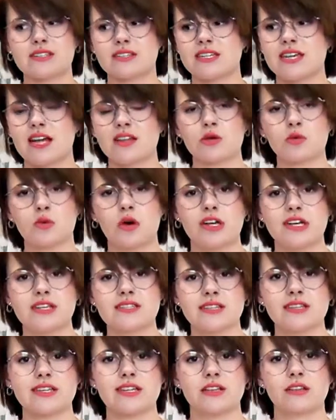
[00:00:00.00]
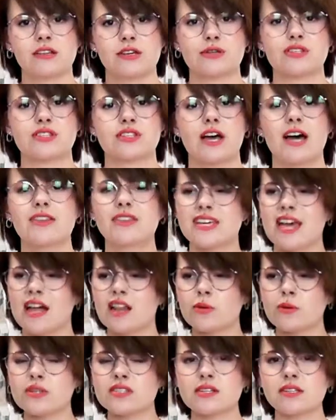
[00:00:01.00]
the yellow one is a little looser, and the yellow
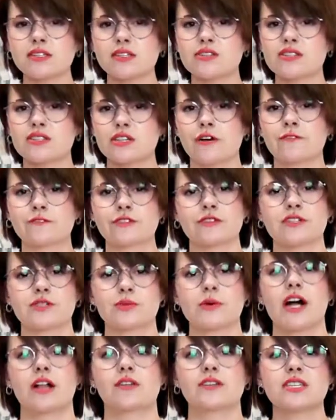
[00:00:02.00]
one's a little softer as well.